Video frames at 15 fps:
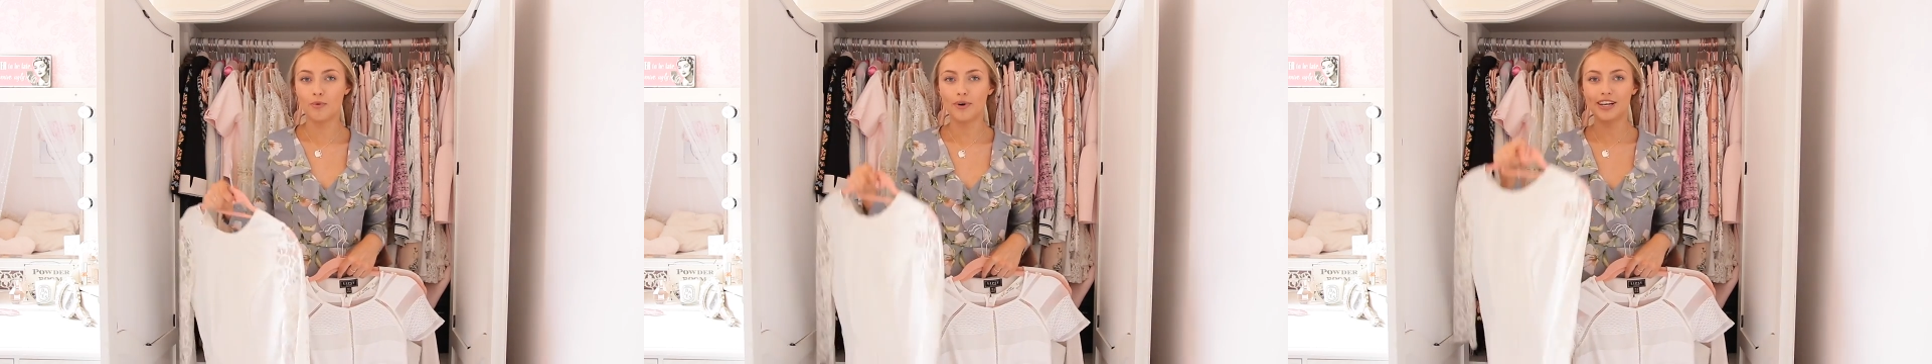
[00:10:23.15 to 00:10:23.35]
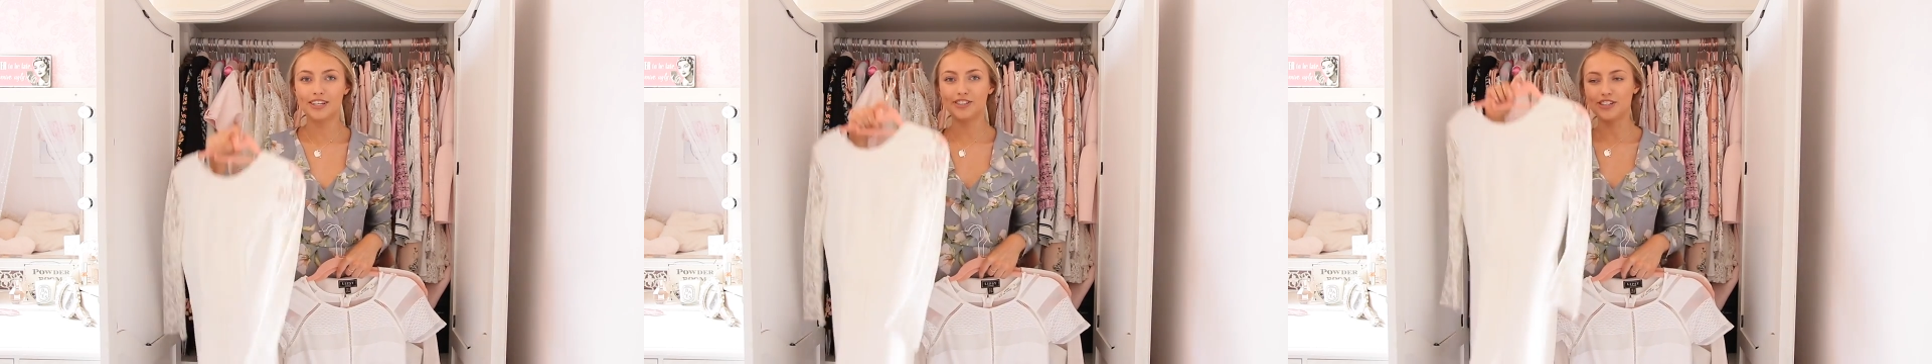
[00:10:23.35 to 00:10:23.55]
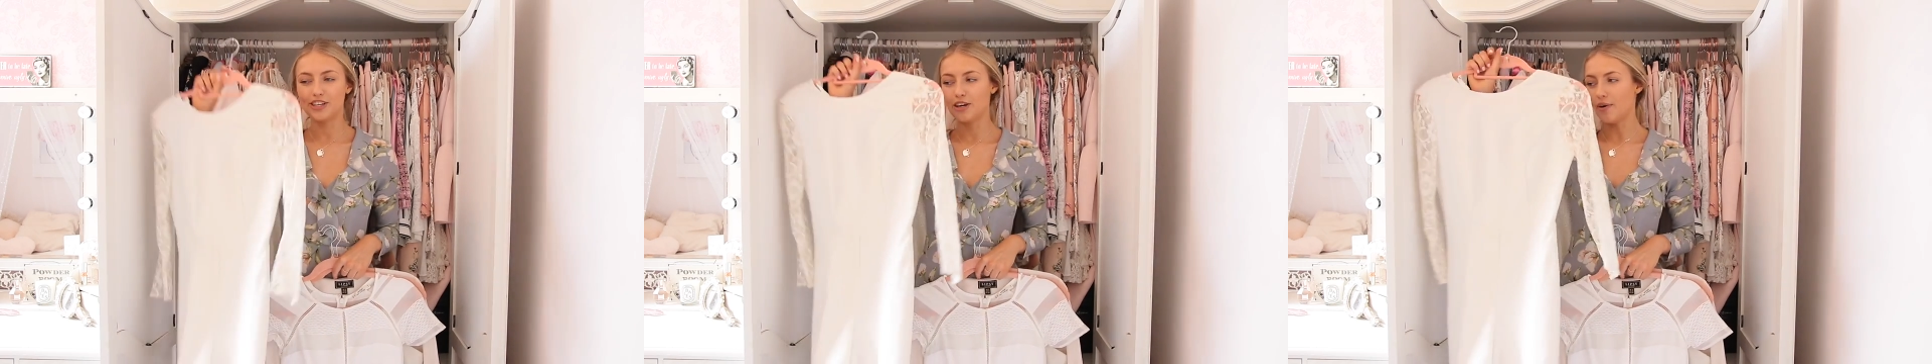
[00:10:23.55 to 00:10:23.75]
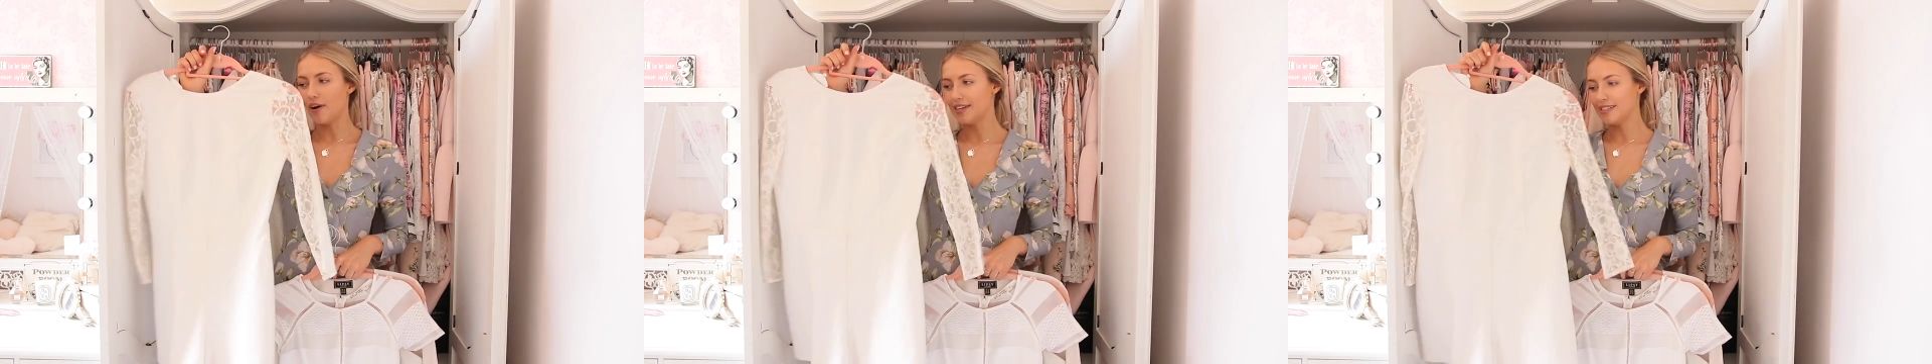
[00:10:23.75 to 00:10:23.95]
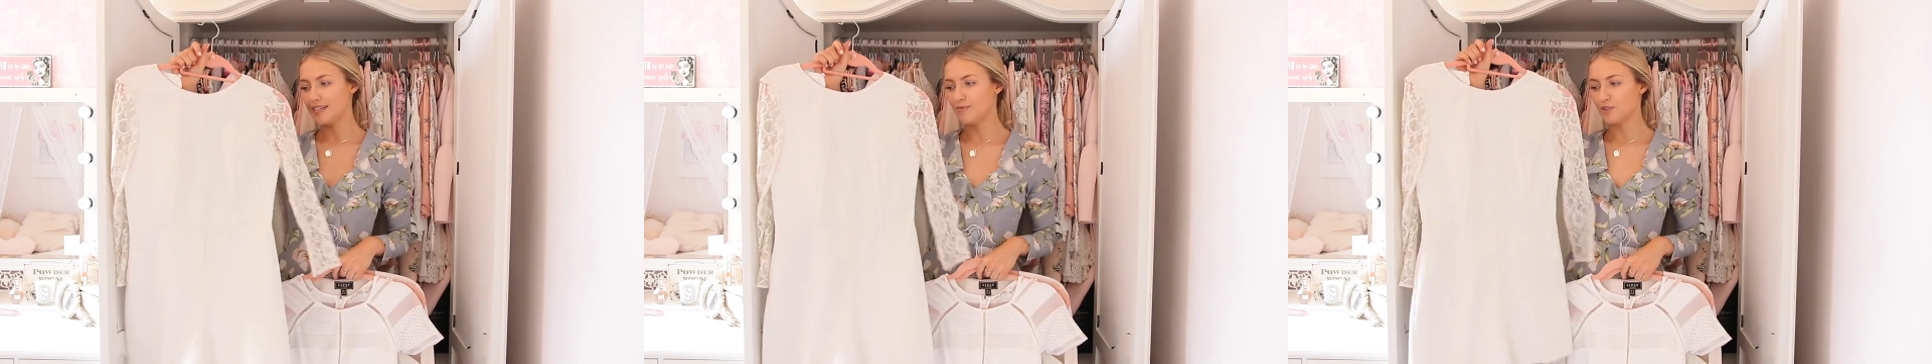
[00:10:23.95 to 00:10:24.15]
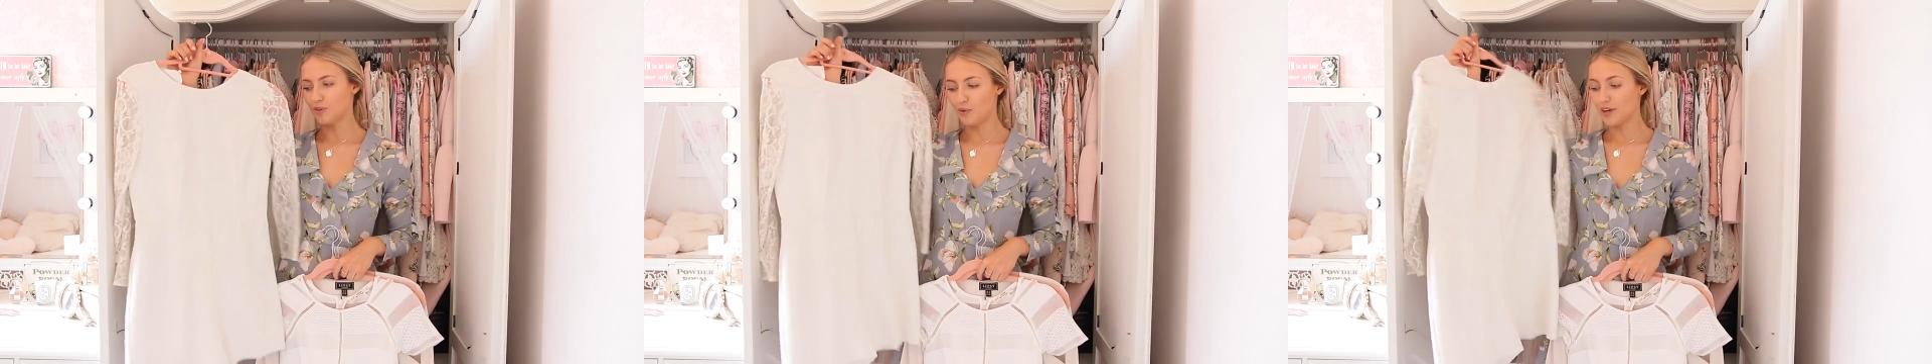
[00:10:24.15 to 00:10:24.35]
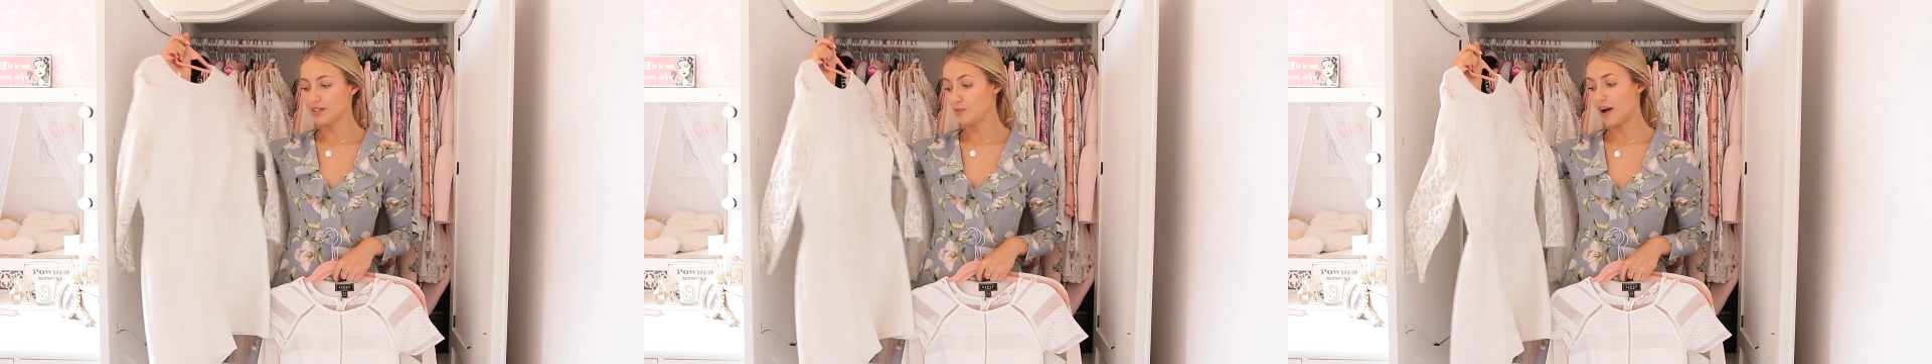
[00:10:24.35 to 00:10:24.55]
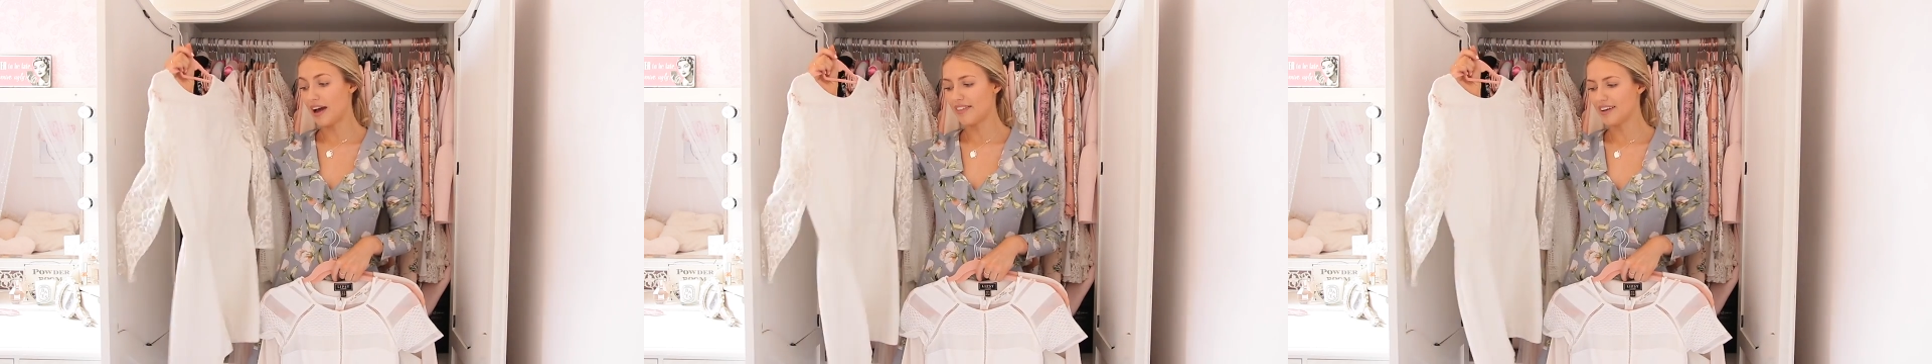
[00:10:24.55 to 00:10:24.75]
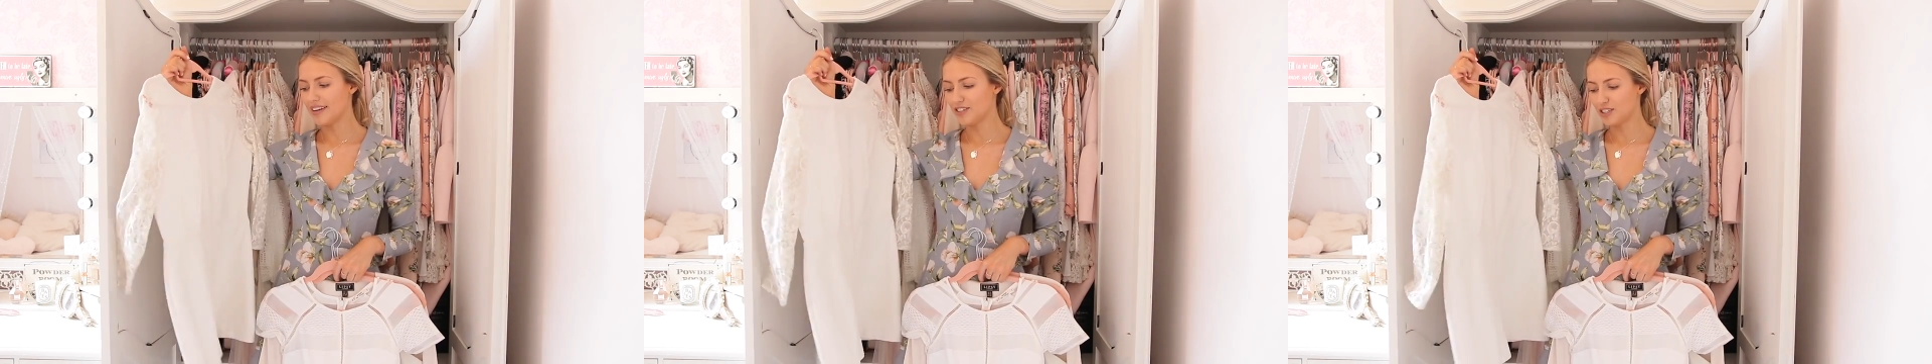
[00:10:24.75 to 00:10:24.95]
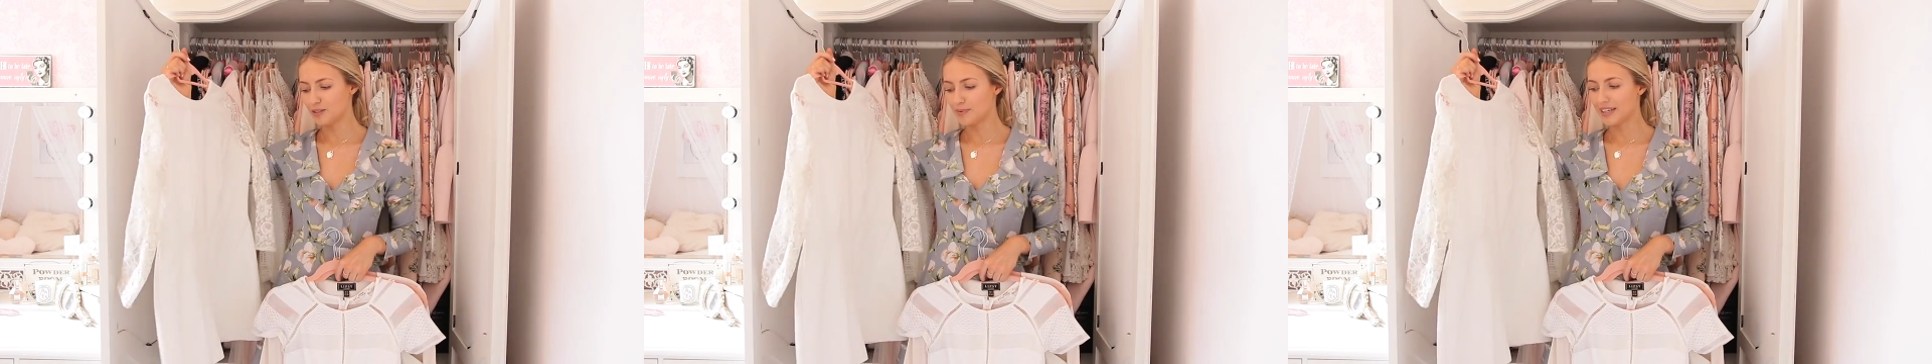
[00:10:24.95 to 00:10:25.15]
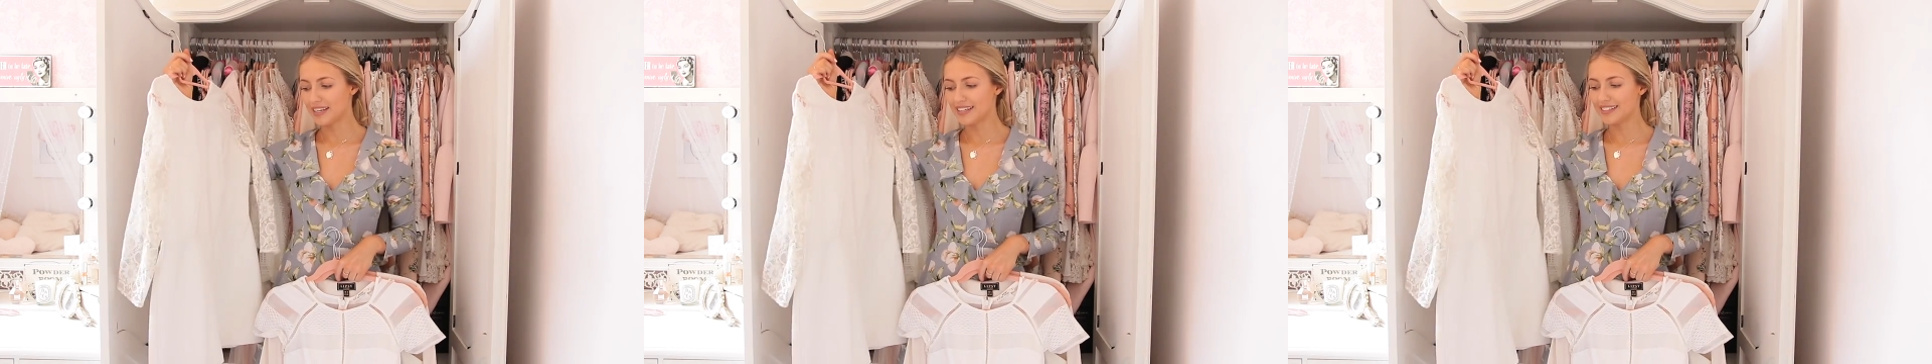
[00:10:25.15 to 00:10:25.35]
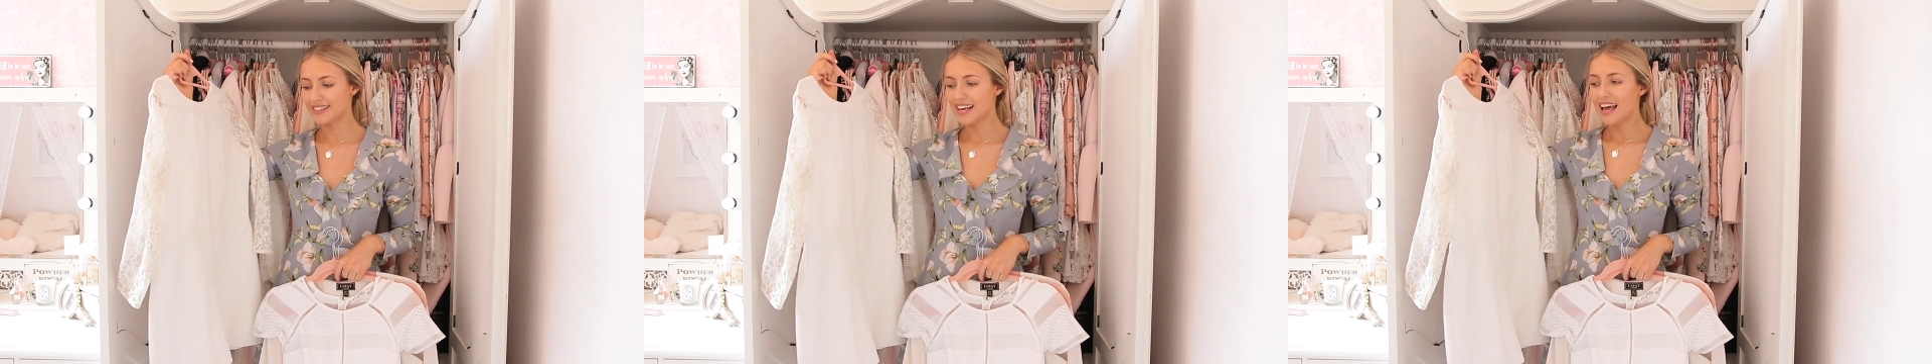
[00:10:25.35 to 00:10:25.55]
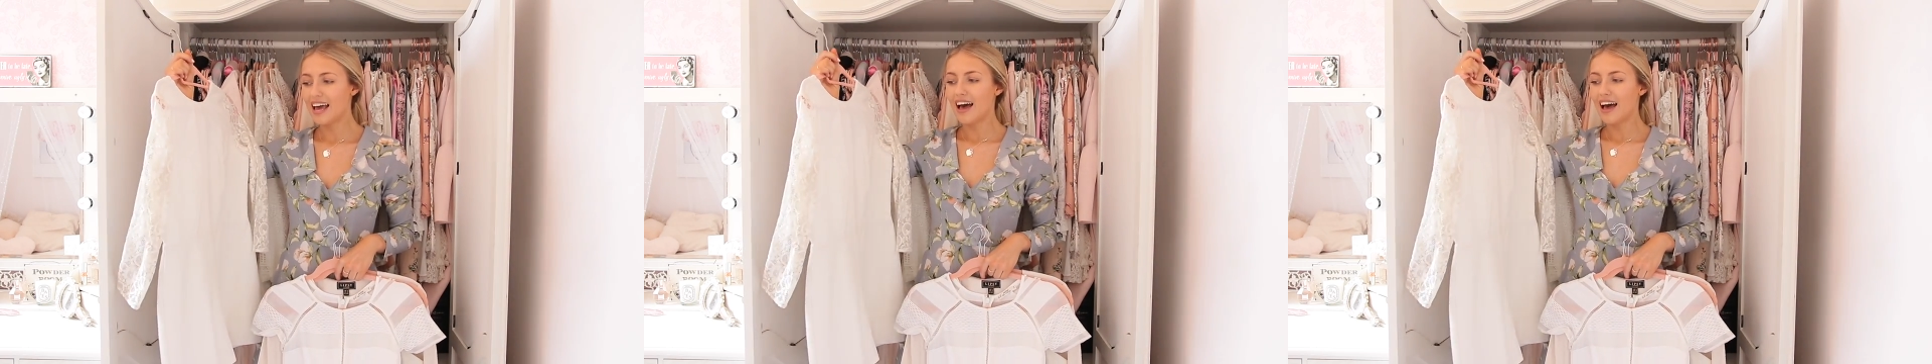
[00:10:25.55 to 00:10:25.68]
but when I do, I seem to always wear this just because